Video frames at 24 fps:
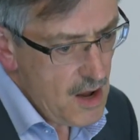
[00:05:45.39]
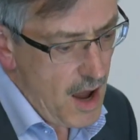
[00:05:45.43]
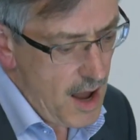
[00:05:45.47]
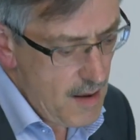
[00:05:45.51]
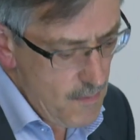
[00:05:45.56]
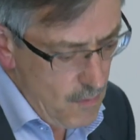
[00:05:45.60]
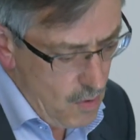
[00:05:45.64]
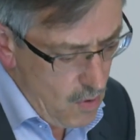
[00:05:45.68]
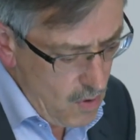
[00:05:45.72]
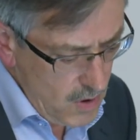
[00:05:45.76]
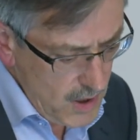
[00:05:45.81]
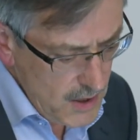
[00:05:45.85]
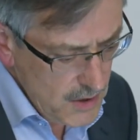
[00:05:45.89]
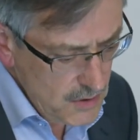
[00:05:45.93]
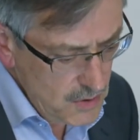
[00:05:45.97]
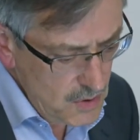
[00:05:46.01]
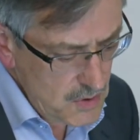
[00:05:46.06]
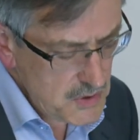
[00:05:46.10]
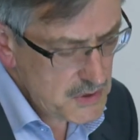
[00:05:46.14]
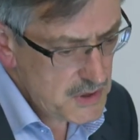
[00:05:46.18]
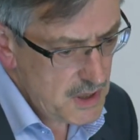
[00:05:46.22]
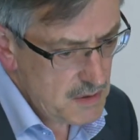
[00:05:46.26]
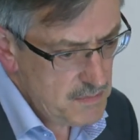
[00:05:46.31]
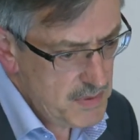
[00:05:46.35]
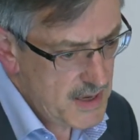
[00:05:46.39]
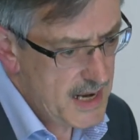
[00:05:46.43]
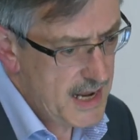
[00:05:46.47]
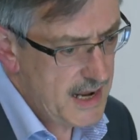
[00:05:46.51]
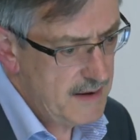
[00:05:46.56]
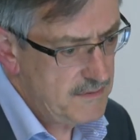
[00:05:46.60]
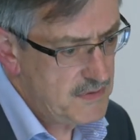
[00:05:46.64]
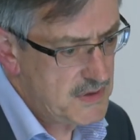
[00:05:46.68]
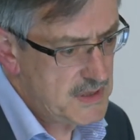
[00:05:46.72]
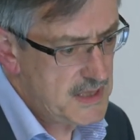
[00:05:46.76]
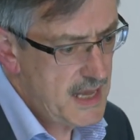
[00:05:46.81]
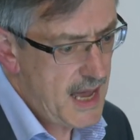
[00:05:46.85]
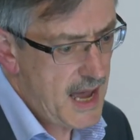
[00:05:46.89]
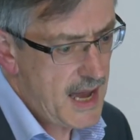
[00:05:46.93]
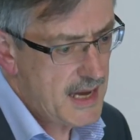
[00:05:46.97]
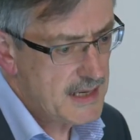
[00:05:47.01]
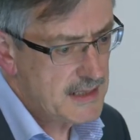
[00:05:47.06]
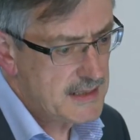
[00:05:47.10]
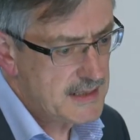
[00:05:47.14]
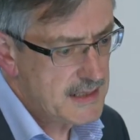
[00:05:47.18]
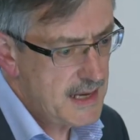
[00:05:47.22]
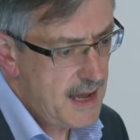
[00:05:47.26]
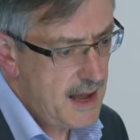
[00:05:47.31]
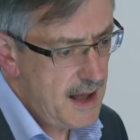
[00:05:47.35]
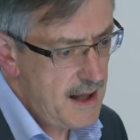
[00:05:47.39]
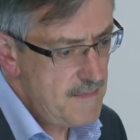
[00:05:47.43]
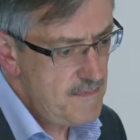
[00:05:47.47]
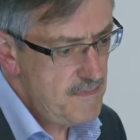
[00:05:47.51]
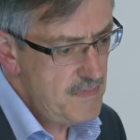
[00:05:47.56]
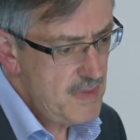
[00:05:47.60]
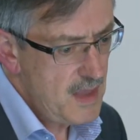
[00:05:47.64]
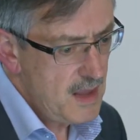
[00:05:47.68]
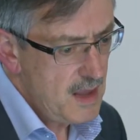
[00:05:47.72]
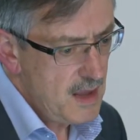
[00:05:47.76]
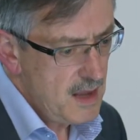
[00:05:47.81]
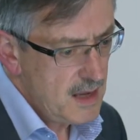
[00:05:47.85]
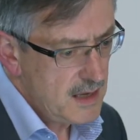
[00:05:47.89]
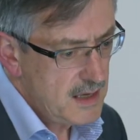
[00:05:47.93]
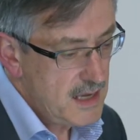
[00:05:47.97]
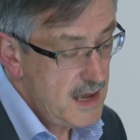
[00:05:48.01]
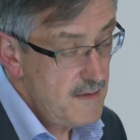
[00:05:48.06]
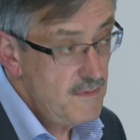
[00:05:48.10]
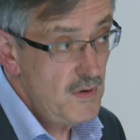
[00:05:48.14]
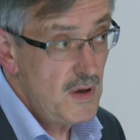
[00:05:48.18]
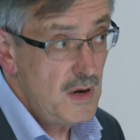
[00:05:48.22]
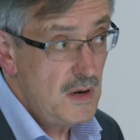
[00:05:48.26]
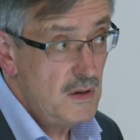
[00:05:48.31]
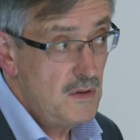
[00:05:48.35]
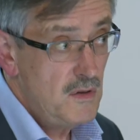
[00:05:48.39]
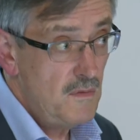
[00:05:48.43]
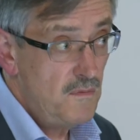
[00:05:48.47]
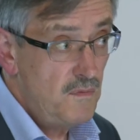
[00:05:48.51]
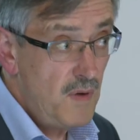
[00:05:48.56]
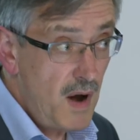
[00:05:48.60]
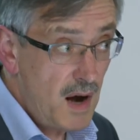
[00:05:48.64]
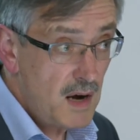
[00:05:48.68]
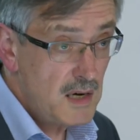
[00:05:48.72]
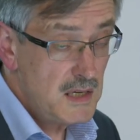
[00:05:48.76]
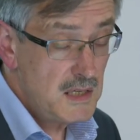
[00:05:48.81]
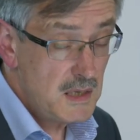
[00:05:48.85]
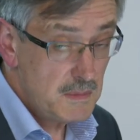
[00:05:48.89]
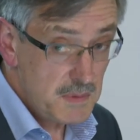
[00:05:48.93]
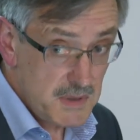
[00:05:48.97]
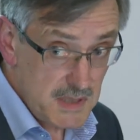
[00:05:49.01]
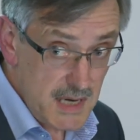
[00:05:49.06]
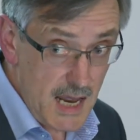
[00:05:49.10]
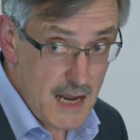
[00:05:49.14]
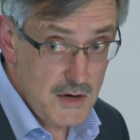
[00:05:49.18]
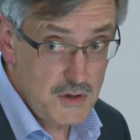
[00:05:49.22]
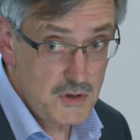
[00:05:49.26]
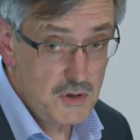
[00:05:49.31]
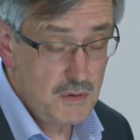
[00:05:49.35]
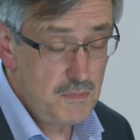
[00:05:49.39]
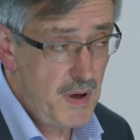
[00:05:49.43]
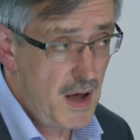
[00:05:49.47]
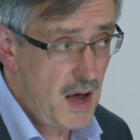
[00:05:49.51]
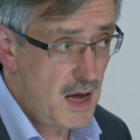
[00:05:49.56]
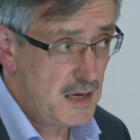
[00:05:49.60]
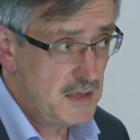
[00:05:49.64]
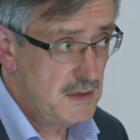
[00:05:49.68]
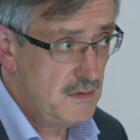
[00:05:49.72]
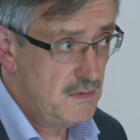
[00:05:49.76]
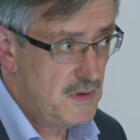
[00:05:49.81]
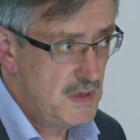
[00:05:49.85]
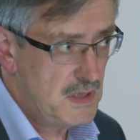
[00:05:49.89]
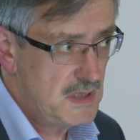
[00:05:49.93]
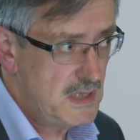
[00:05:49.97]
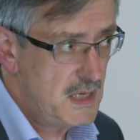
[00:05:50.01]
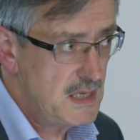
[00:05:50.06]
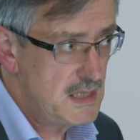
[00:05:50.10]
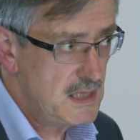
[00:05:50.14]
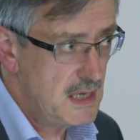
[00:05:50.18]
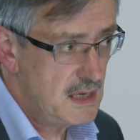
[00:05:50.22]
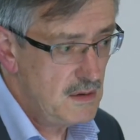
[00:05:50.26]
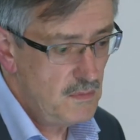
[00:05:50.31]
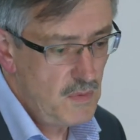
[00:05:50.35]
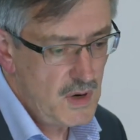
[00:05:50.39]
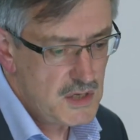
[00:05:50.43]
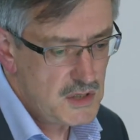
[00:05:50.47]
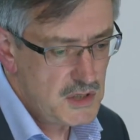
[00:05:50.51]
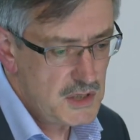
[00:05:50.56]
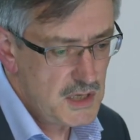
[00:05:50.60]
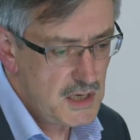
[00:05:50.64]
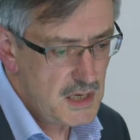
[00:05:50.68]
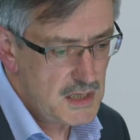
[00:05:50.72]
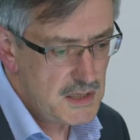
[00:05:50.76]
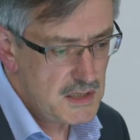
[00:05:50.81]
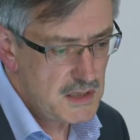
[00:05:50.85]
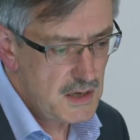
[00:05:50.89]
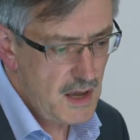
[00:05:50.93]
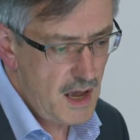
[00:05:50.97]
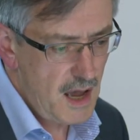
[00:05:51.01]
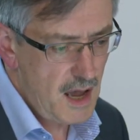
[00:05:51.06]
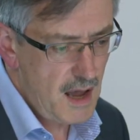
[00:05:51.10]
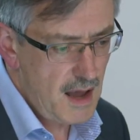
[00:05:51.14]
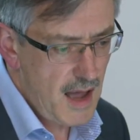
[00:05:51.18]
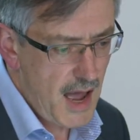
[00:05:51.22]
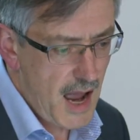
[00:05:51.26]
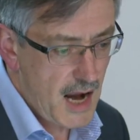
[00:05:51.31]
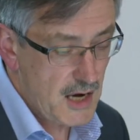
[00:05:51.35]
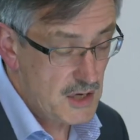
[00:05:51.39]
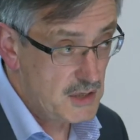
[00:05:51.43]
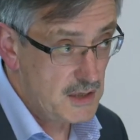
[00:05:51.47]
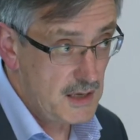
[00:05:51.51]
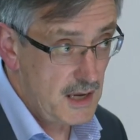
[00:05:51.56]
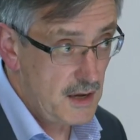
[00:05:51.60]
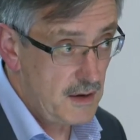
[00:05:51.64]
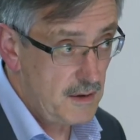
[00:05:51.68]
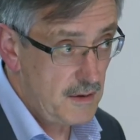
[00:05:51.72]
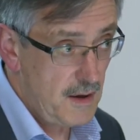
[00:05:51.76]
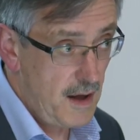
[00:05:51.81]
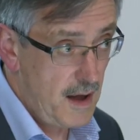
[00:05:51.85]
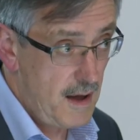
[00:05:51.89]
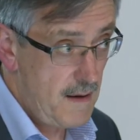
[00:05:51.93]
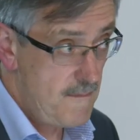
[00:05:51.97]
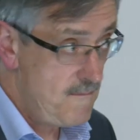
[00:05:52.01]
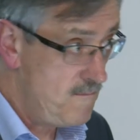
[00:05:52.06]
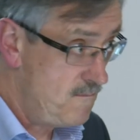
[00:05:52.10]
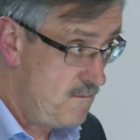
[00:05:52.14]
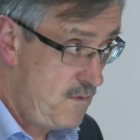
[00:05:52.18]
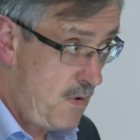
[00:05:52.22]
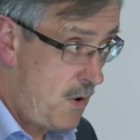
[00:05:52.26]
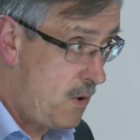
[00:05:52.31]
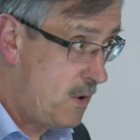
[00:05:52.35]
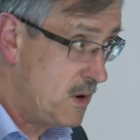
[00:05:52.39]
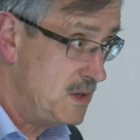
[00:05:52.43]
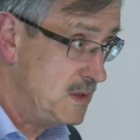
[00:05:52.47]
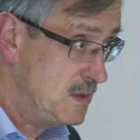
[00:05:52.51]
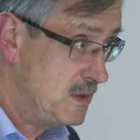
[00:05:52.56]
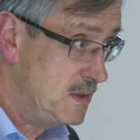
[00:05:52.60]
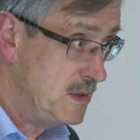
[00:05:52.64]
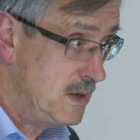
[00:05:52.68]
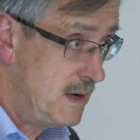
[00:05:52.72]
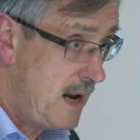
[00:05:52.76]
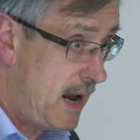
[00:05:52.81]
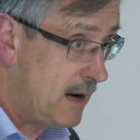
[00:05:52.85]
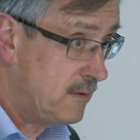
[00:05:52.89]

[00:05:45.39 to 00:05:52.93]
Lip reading: Auckland also believes that given the very substantial part of the city, which is actually forests and